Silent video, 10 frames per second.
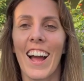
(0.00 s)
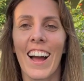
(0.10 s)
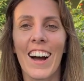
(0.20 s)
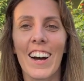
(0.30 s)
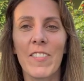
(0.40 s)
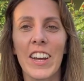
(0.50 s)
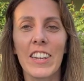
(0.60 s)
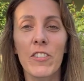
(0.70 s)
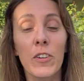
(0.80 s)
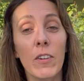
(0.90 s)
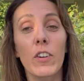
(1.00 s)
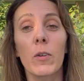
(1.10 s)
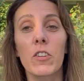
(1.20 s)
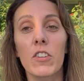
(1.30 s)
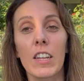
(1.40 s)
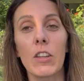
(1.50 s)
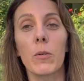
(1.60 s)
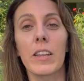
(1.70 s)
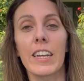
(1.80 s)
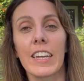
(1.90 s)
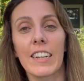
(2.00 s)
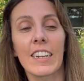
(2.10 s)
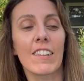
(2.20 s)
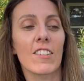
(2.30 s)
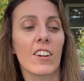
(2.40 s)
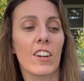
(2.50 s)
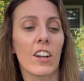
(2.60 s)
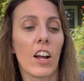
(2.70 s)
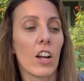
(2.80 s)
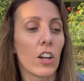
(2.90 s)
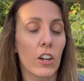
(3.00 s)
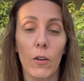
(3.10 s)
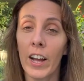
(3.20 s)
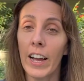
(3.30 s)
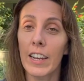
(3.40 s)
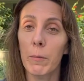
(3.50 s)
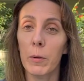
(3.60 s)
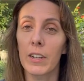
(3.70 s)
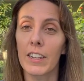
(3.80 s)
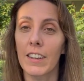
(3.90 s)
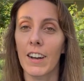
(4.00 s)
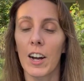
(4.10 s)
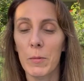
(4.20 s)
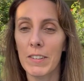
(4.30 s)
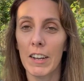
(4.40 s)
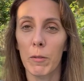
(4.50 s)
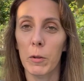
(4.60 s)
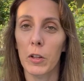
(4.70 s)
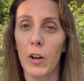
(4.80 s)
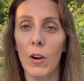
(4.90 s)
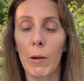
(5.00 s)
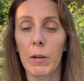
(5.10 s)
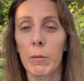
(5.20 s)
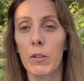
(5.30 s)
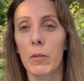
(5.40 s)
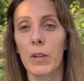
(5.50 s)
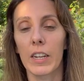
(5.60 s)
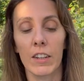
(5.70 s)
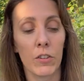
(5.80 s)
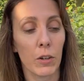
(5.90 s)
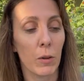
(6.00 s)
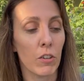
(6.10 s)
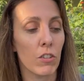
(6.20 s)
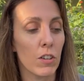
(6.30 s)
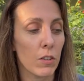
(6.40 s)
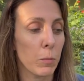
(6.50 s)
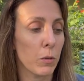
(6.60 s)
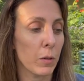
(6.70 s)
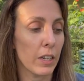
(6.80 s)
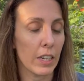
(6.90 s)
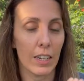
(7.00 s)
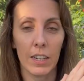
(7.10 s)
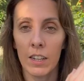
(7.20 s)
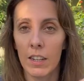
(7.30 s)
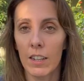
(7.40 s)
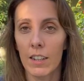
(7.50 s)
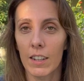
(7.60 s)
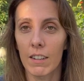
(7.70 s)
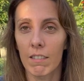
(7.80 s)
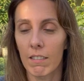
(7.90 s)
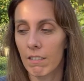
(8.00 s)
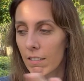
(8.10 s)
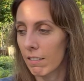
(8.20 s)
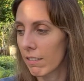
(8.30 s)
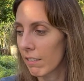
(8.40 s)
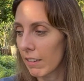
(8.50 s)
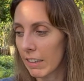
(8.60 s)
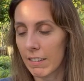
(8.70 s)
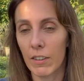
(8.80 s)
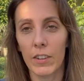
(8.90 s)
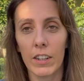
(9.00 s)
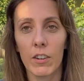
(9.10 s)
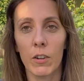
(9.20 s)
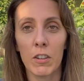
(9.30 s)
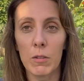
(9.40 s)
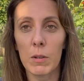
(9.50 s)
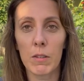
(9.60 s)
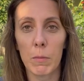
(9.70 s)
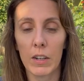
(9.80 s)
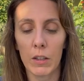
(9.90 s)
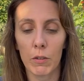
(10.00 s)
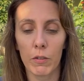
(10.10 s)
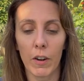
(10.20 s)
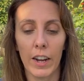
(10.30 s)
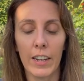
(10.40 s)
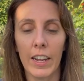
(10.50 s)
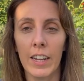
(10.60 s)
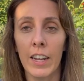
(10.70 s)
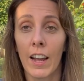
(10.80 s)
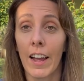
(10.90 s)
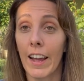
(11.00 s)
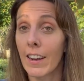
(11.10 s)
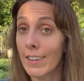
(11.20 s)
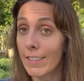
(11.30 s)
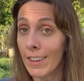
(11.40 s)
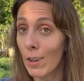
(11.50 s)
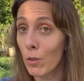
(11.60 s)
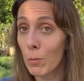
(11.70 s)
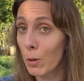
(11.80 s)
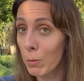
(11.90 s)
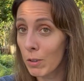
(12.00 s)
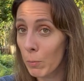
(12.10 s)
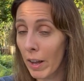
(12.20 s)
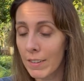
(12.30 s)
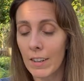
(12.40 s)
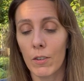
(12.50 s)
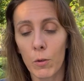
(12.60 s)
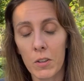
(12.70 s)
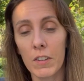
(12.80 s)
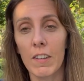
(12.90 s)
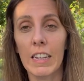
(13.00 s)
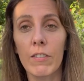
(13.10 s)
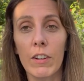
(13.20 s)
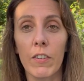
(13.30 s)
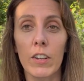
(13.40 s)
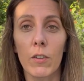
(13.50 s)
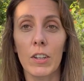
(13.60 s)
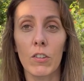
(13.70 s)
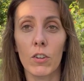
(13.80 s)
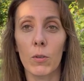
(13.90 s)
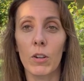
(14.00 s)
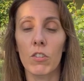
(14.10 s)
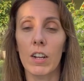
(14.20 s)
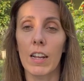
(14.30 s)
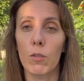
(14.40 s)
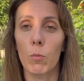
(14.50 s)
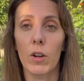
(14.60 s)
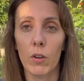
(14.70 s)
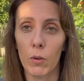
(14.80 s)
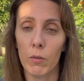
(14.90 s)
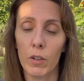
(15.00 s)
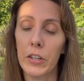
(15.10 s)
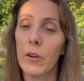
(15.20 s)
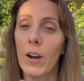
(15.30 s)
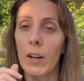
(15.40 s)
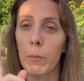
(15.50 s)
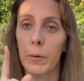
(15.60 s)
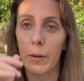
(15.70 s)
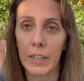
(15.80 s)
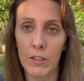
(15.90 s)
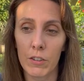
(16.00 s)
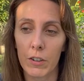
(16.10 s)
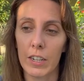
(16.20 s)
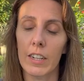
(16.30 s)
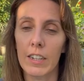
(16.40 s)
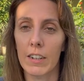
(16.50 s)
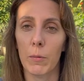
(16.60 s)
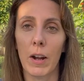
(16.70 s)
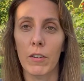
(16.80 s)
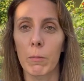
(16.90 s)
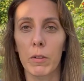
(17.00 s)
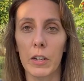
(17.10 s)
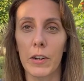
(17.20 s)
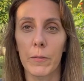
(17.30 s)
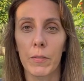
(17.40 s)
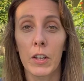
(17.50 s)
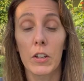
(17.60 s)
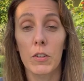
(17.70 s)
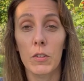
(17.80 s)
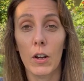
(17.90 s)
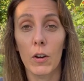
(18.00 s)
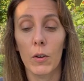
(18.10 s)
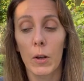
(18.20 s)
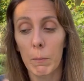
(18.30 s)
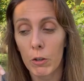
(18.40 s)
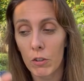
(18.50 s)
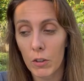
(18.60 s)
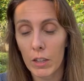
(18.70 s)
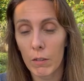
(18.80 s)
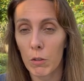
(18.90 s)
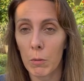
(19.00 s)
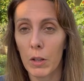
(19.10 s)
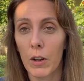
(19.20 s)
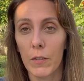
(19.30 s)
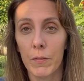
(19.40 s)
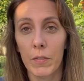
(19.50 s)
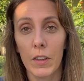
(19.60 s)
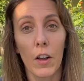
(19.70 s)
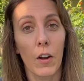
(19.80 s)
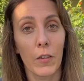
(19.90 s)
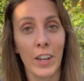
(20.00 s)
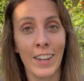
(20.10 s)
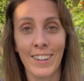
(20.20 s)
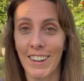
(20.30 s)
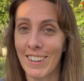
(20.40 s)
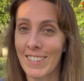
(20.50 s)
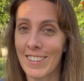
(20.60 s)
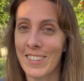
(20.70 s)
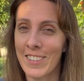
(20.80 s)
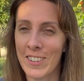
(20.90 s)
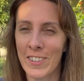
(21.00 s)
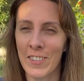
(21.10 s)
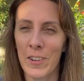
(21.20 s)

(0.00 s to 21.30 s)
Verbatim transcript: And if you have a question that you would like it answered, go ahead and put it in the comments down below. I'm going to be answering questions between Thanksgiving, Christmas, Monday through Friday, and I still have some open spots. And of course, even if I don't get to your question as one whole video, I will answer it in a roundup video. So make sure you leave those below. Okay, I'll see you soon.